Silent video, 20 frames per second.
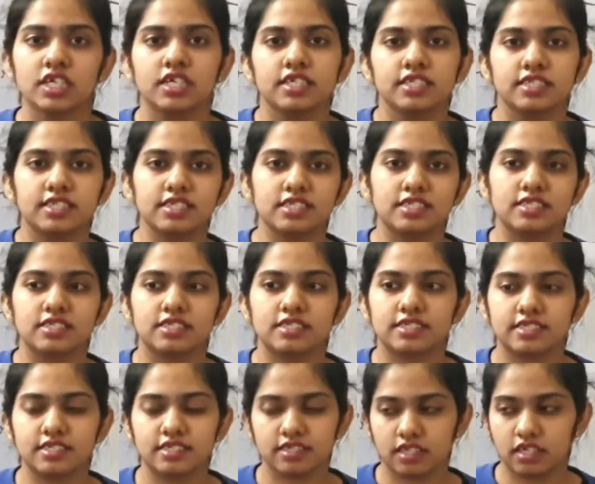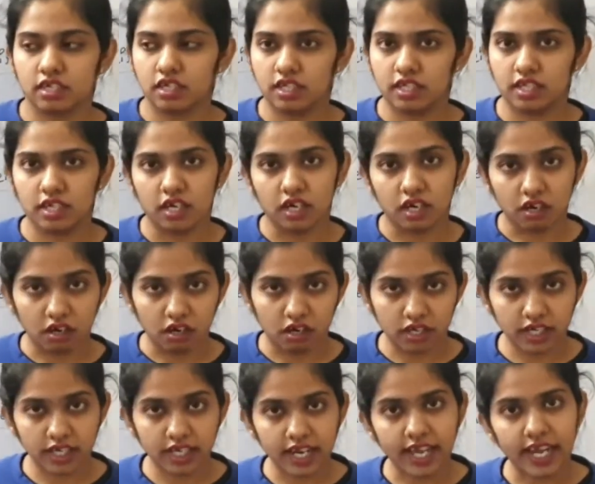this
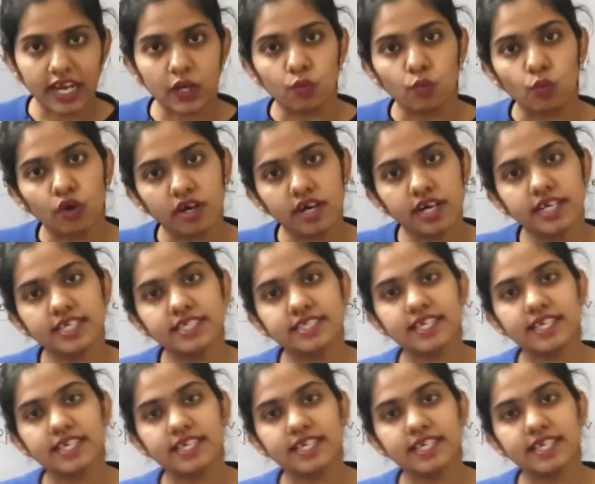underlying word is